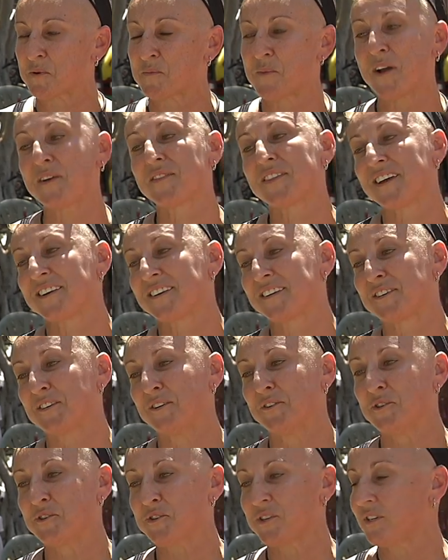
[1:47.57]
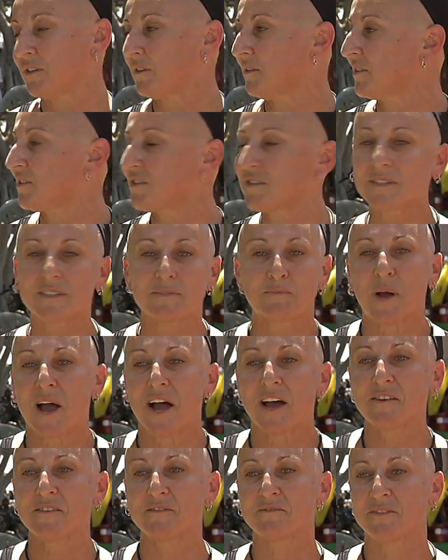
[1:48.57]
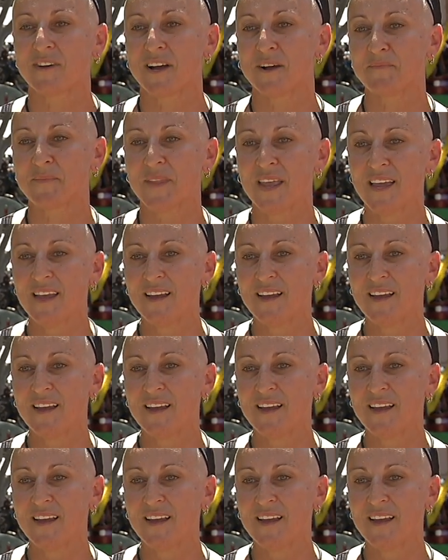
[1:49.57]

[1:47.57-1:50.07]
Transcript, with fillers: promote that inclusion inclusion, and it's just part of um,